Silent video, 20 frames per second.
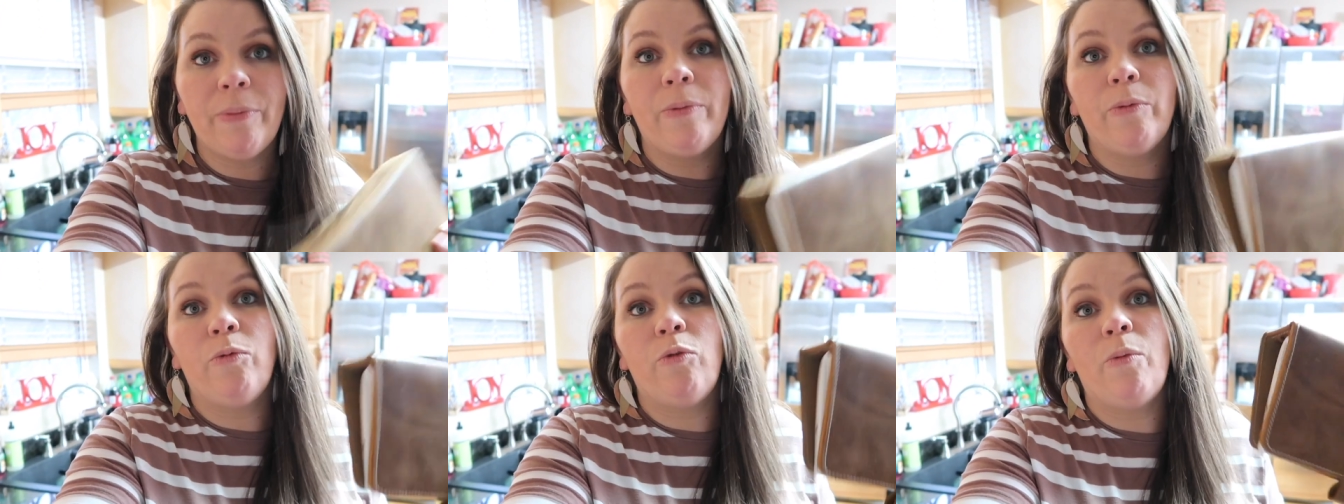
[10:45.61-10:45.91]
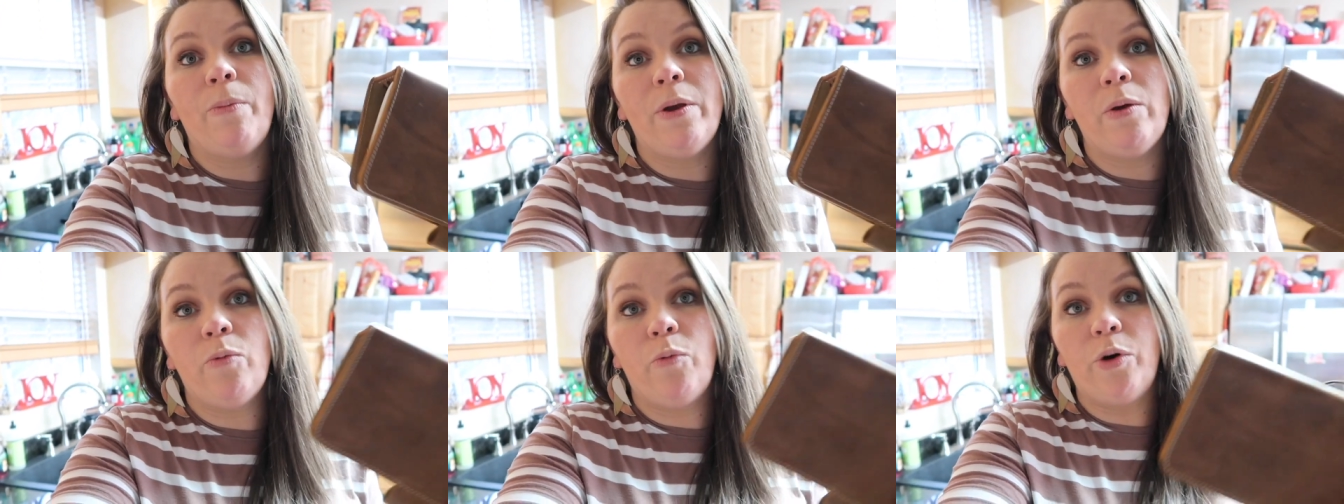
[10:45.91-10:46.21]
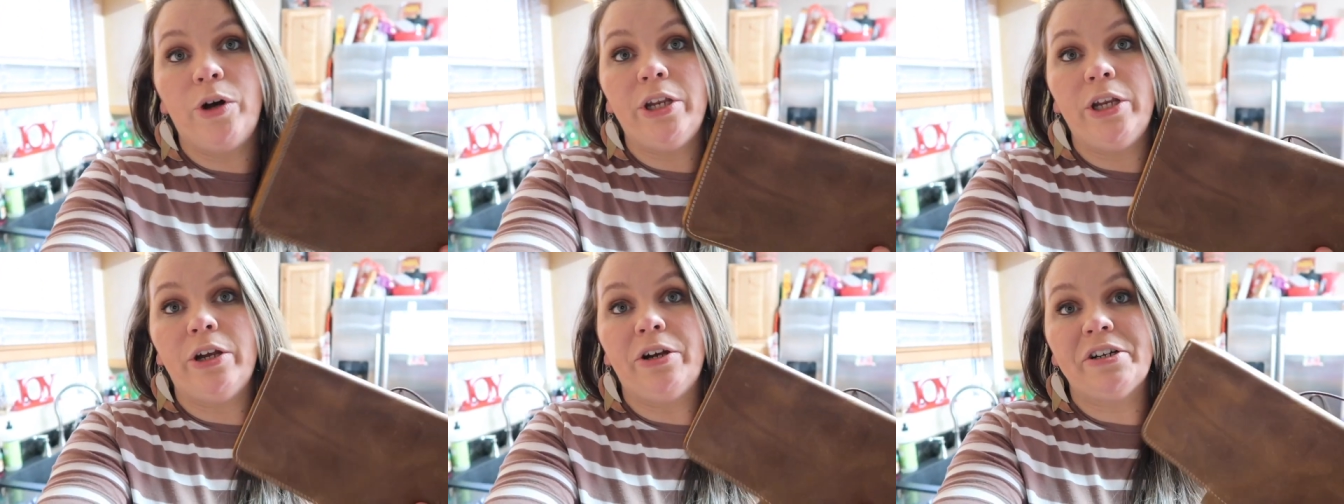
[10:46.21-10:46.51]
will be
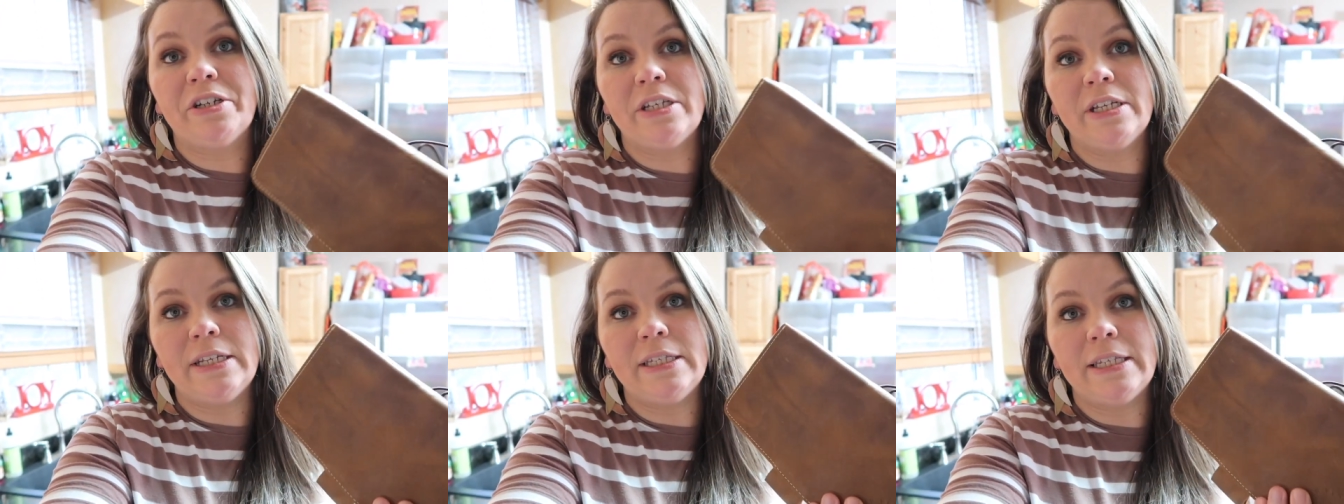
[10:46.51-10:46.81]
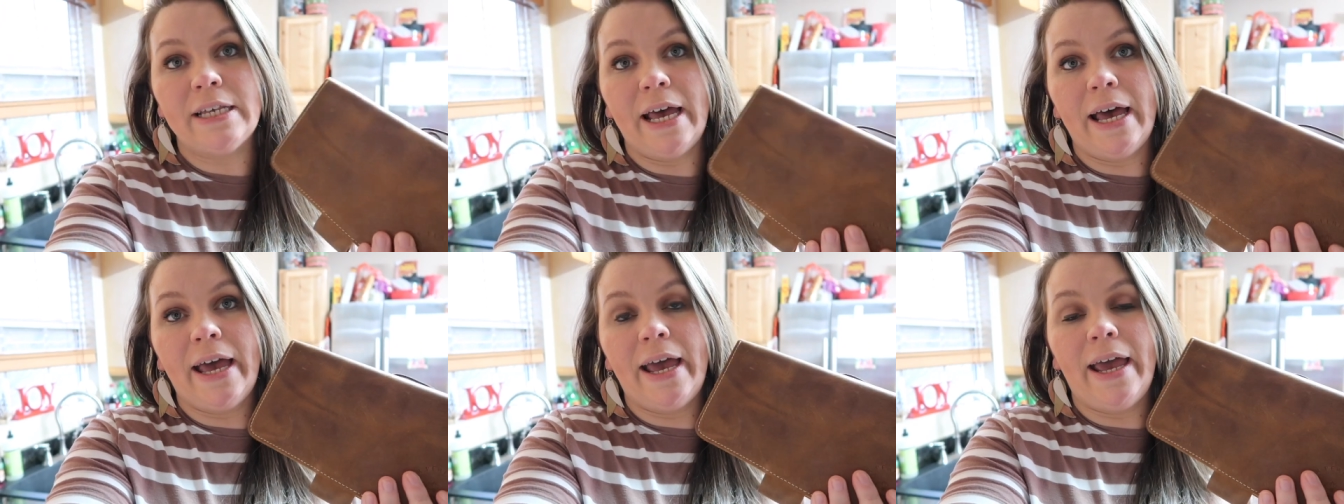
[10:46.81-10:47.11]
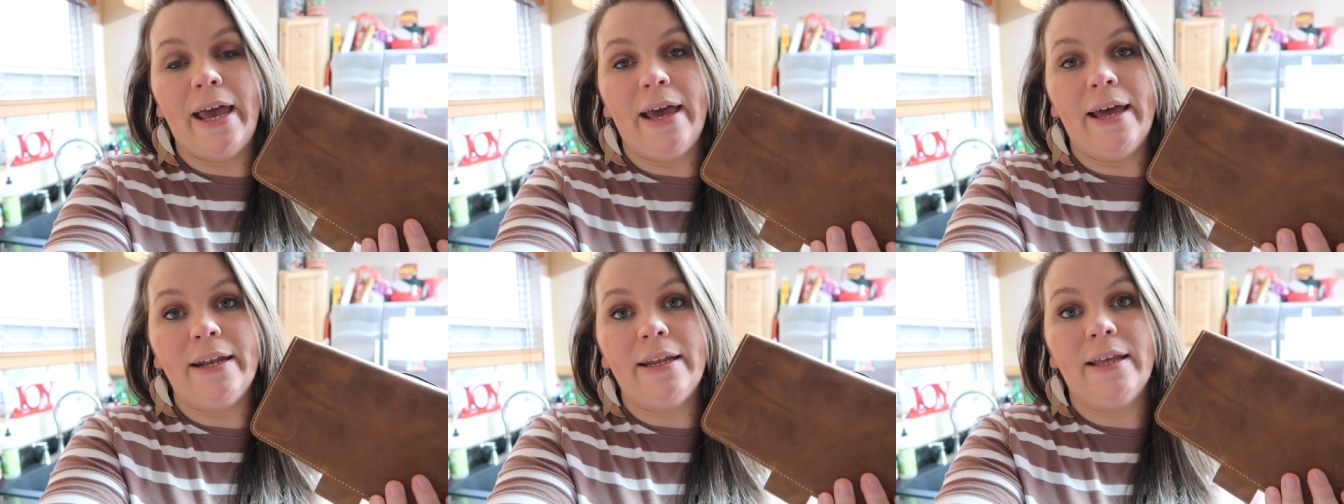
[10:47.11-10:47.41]
one year since I
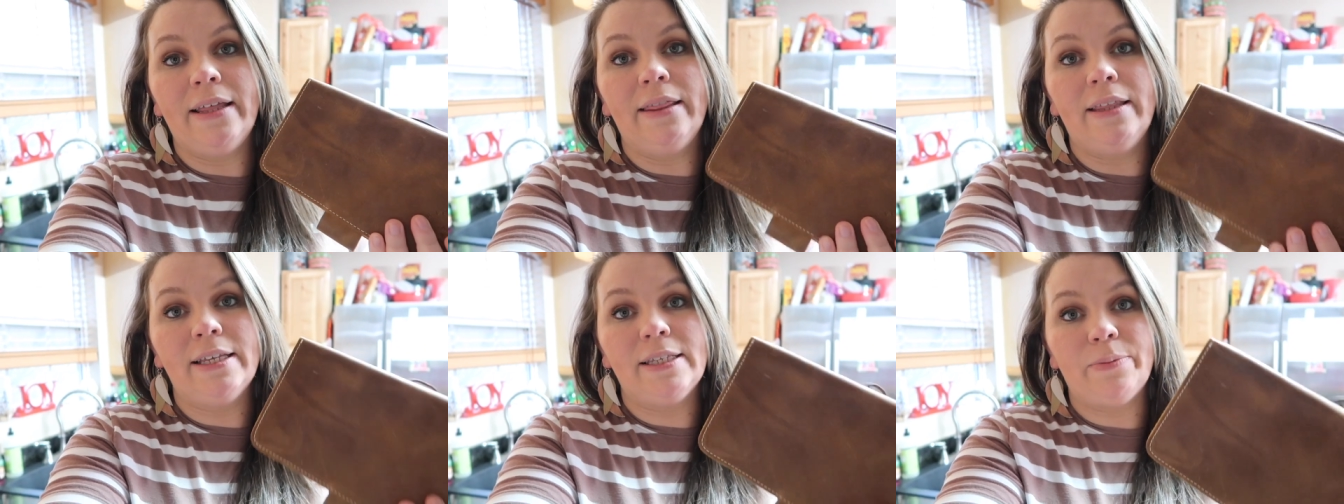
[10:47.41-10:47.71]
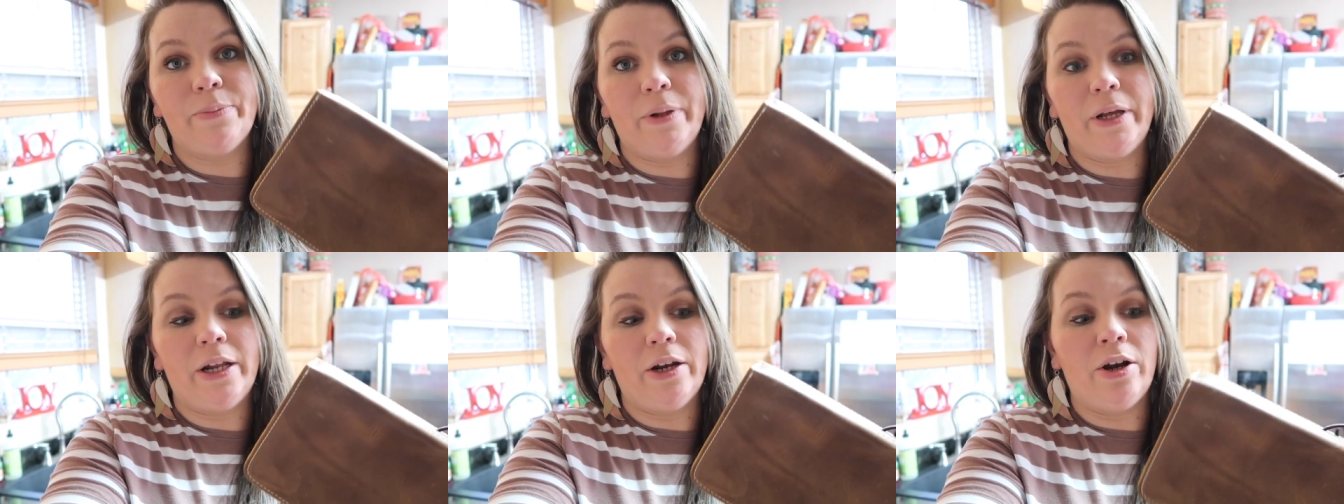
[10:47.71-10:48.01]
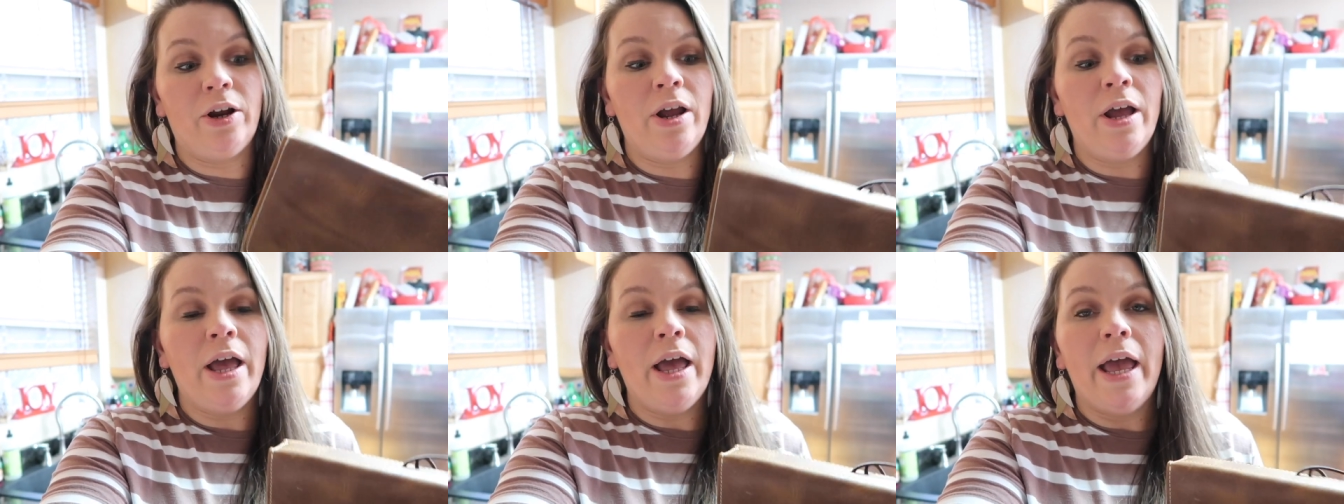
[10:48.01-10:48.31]
had this
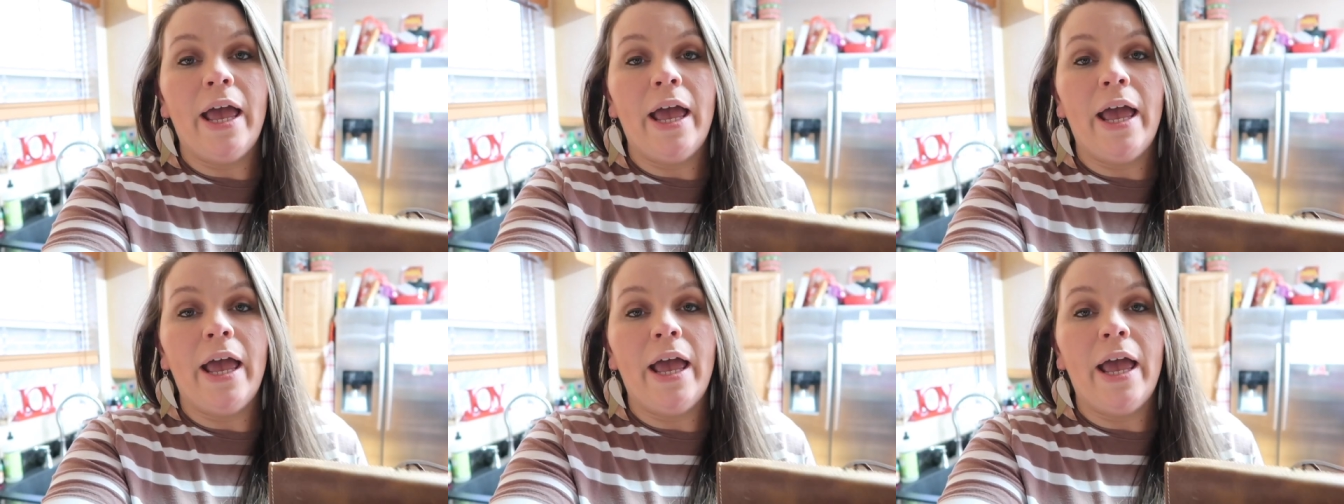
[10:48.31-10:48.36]
planner